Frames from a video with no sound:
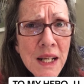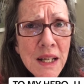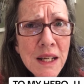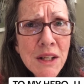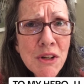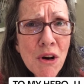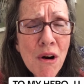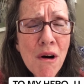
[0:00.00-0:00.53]

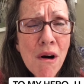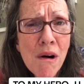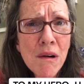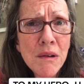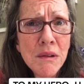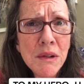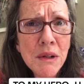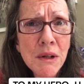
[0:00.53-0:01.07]
and all
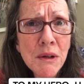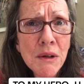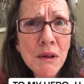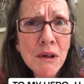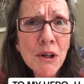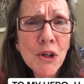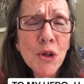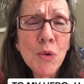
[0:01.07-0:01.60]

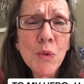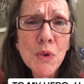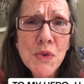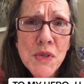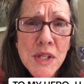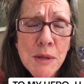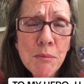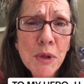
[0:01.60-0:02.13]
who will
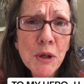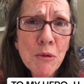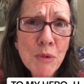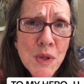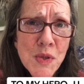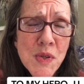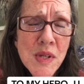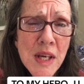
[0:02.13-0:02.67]
simply
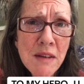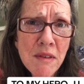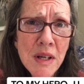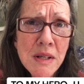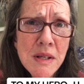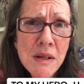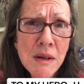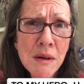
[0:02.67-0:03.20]
receive it
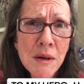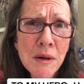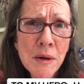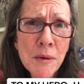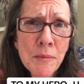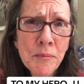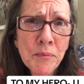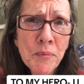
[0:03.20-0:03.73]

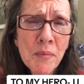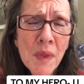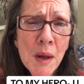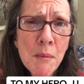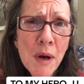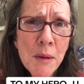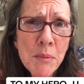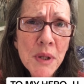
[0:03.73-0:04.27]

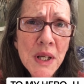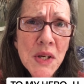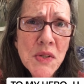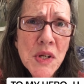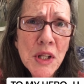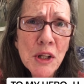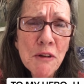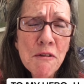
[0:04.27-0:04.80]
by
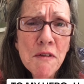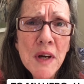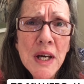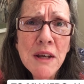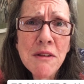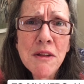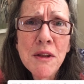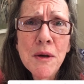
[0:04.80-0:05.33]
placing their
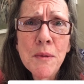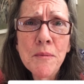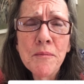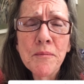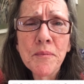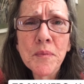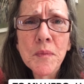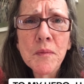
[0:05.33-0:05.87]
faith
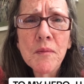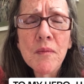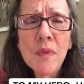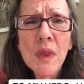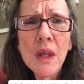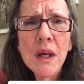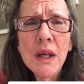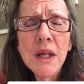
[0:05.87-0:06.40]

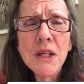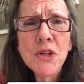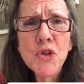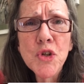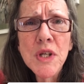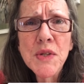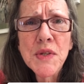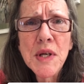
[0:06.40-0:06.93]
in
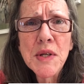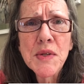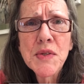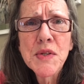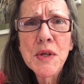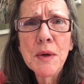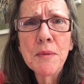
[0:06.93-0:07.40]
Jesus.